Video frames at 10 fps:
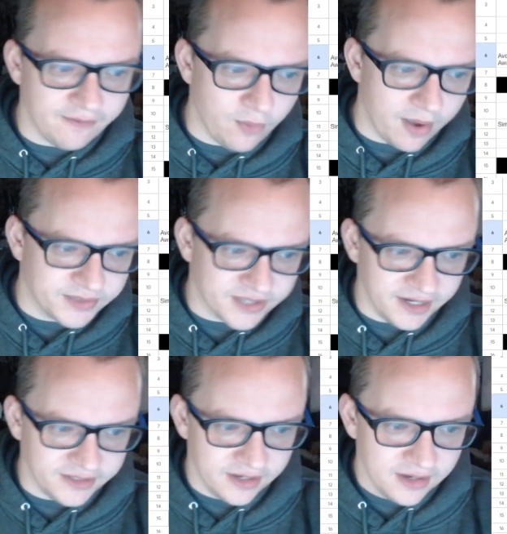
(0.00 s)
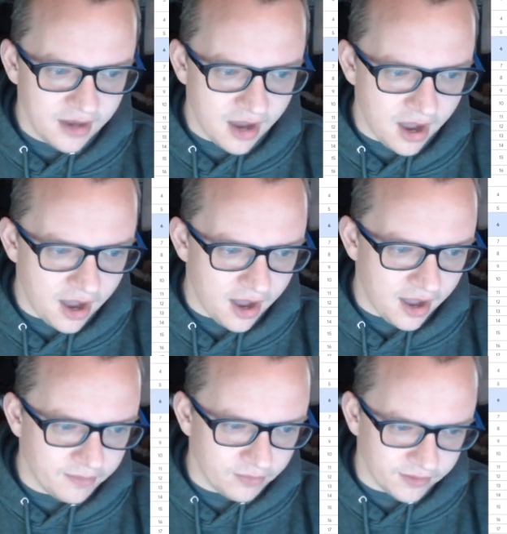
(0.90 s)
a website.
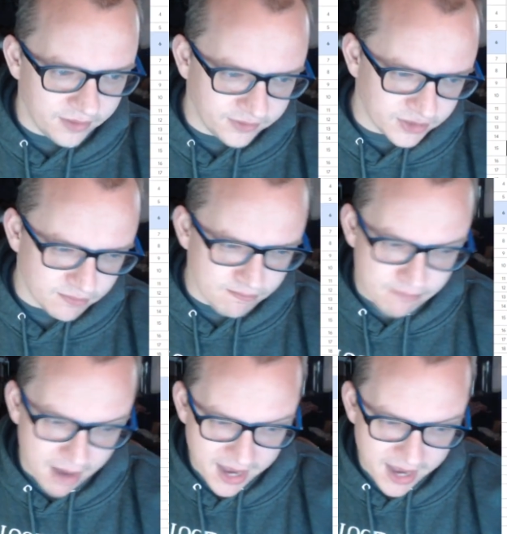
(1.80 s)
I think this might